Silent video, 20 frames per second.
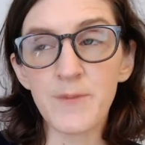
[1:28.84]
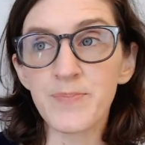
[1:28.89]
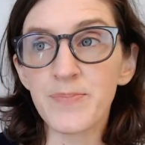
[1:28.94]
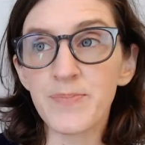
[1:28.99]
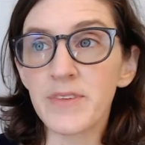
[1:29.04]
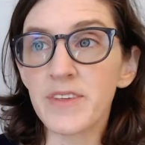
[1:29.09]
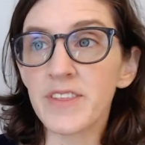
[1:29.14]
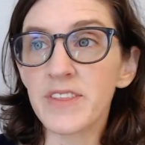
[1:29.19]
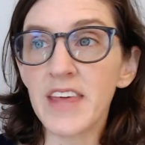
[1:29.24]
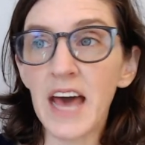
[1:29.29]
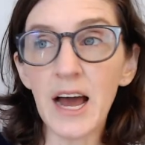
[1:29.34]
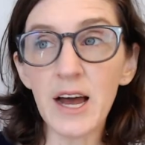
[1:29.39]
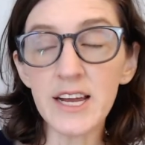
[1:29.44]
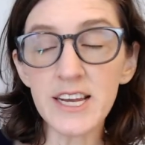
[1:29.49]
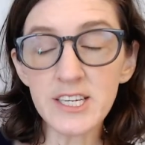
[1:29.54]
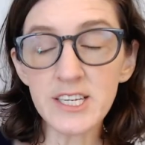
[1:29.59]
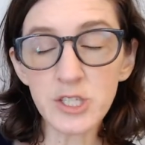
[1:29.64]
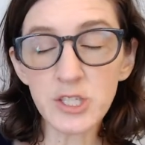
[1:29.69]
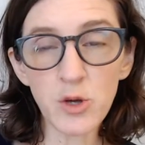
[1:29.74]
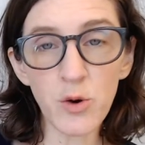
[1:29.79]
that
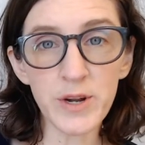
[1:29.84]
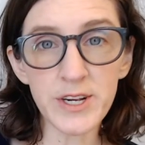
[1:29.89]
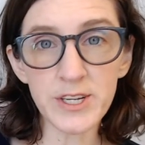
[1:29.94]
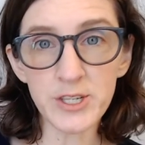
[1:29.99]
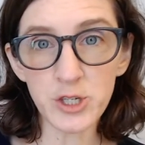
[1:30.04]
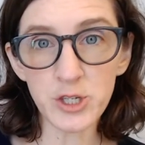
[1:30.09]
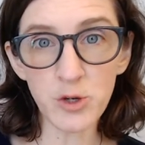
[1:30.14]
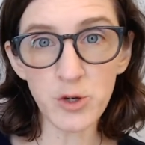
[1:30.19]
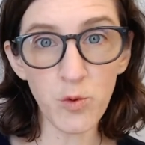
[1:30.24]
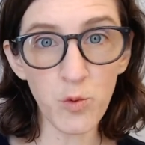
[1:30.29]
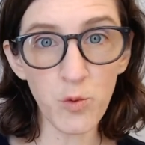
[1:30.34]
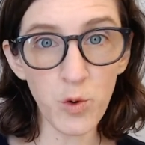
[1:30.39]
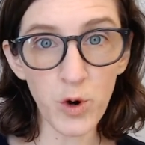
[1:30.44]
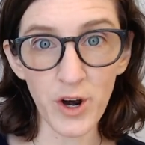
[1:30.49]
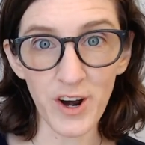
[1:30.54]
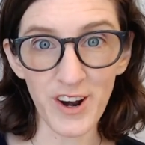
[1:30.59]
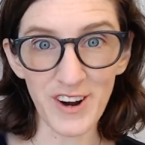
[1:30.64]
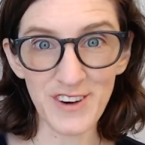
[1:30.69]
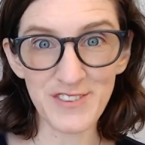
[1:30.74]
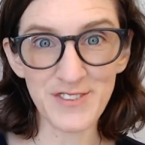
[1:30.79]
is going to
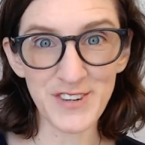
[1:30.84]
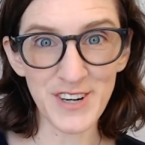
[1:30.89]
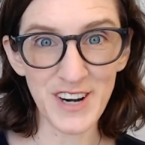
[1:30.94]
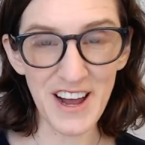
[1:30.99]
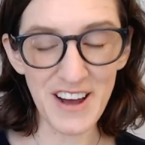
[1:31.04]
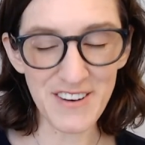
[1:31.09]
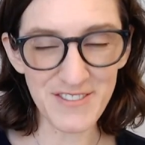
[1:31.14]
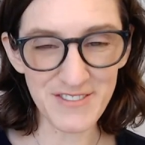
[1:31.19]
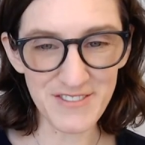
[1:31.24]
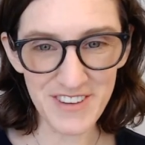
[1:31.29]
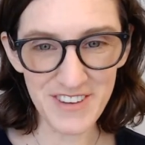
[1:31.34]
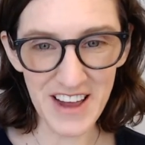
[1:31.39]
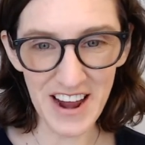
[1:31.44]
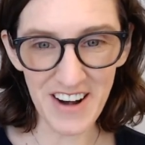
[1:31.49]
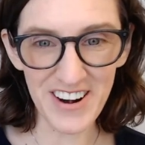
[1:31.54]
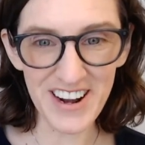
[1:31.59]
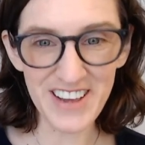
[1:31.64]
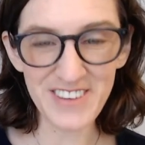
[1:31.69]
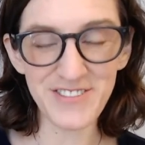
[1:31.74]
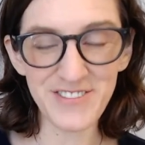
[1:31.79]
work for a
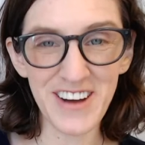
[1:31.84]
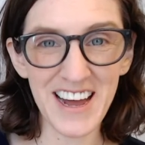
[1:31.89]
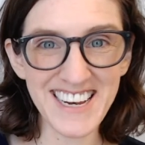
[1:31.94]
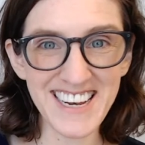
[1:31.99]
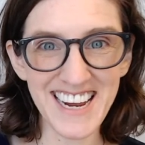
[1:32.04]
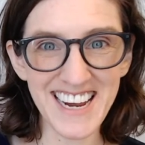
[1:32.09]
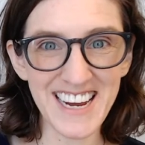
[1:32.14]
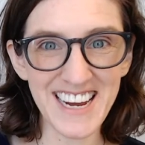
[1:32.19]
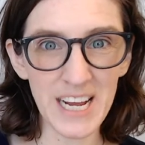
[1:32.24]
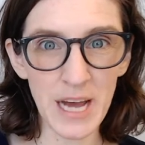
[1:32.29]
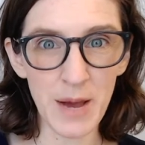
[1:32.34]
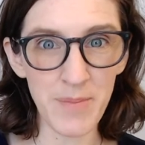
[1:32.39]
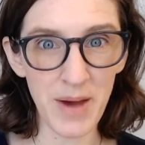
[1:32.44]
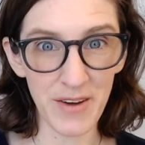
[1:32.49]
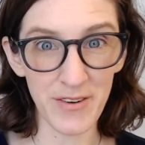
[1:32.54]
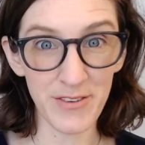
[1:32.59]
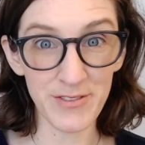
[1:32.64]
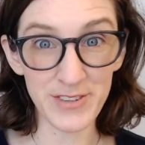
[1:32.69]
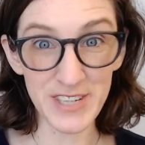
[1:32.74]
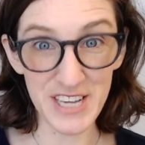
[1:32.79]
very finite
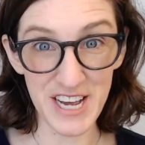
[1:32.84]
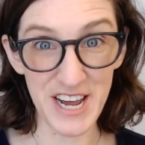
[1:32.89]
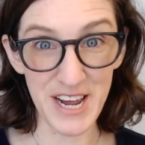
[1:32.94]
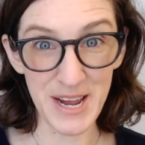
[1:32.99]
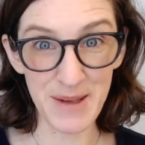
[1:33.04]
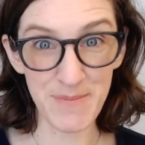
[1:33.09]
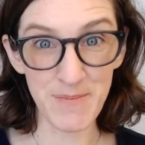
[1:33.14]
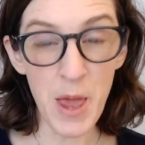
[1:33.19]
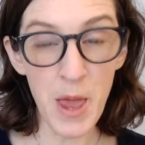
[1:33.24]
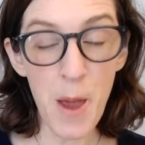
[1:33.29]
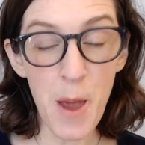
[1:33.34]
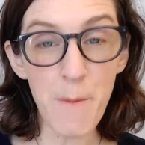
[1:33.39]
amount of time.